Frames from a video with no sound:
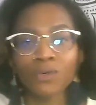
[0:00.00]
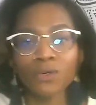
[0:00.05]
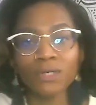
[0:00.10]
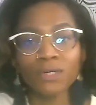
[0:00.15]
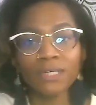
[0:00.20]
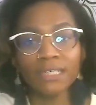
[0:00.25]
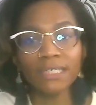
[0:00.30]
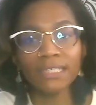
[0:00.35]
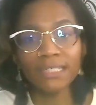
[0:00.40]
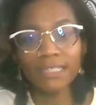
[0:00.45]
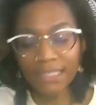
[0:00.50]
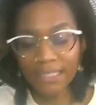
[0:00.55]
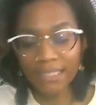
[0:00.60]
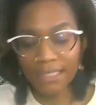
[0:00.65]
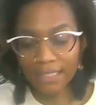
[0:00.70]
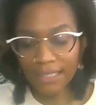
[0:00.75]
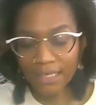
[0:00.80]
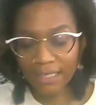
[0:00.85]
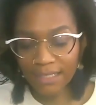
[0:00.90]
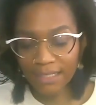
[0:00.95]
or
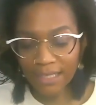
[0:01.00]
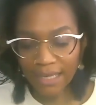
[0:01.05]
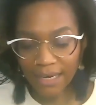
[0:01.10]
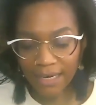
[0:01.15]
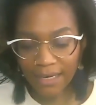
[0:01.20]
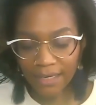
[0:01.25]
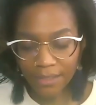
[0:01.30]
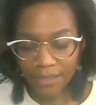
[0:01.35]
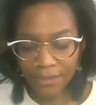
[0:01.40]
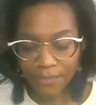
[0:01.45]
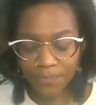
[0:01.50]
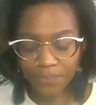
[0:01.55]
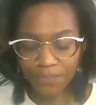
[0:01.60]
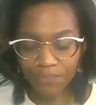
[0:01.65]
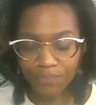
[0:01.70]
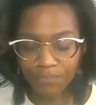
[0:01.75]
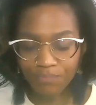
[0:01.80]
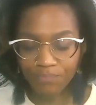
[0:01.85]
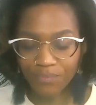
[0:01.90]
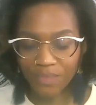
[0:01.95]
anything like that.
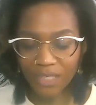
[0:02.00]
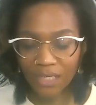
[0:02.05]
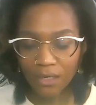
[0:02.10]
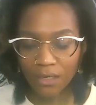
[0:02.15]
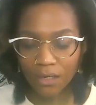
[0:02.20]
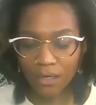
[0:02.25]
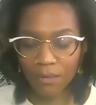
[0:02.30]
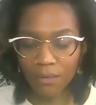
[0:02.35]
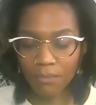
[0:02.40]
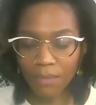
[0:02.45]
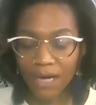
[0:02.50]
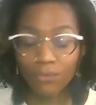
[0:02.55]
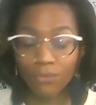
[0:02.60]
Um,